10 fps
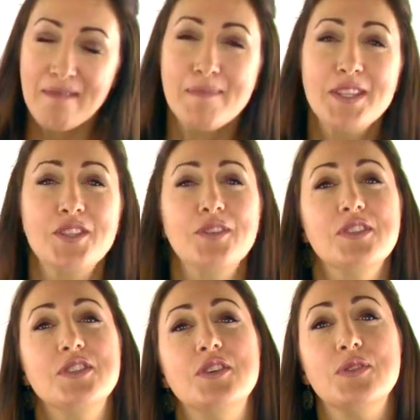Mr.
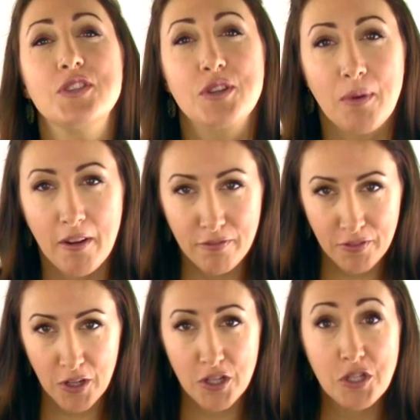is used to
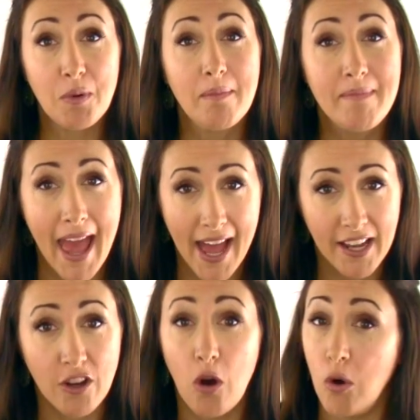refer to a
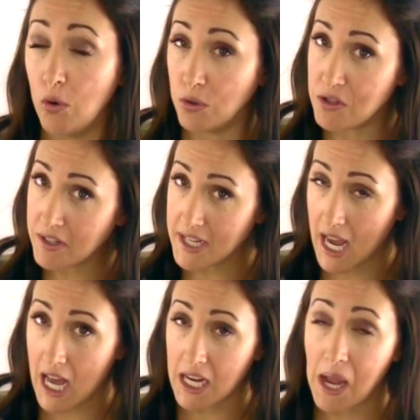man, old or
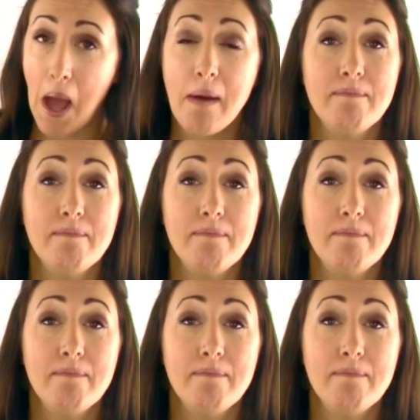young,